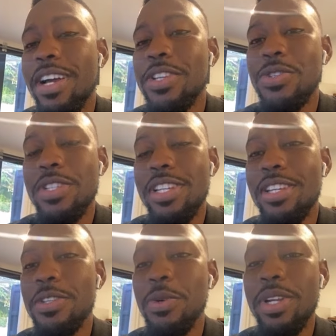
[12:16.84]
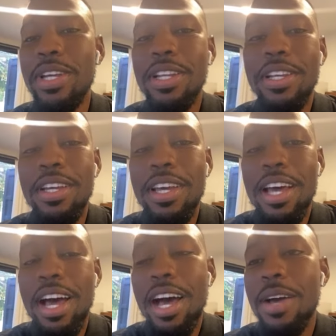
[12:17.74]
you are interested in doing it,
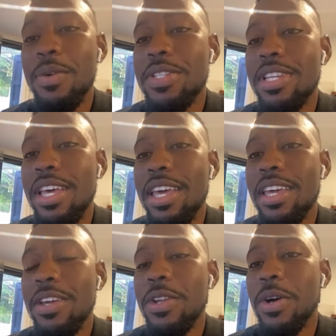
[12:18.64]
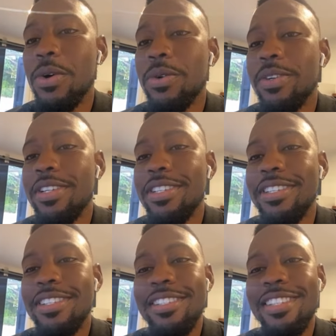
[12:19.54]
I would say, you know,
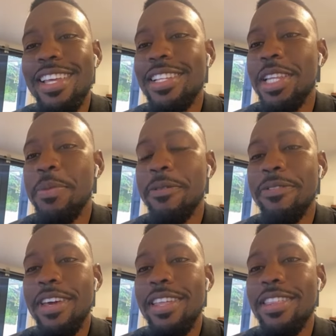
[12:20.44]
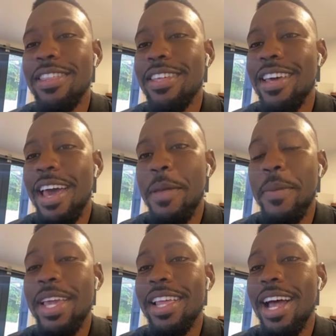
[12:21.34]
take the leap of faith
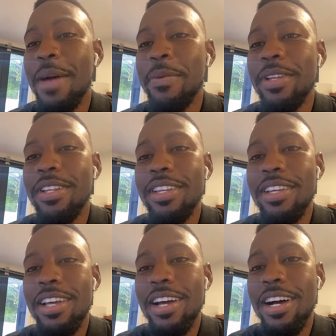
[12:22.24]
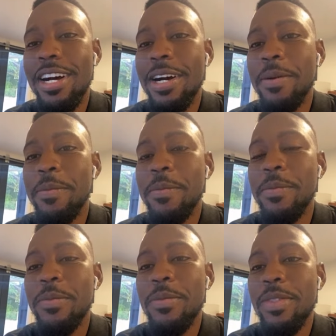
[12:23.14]
and make it happen. Um,
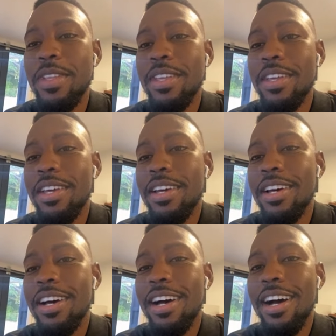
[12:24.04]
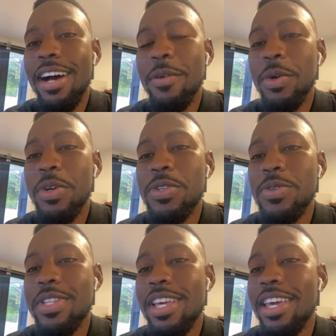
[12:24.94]
I would
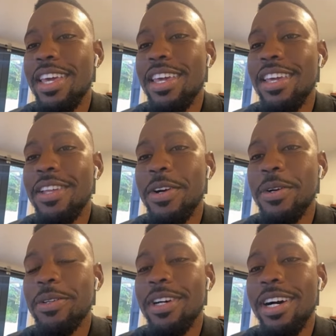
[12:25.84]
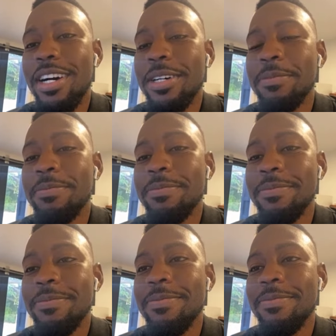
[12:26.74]
also say, you know, um,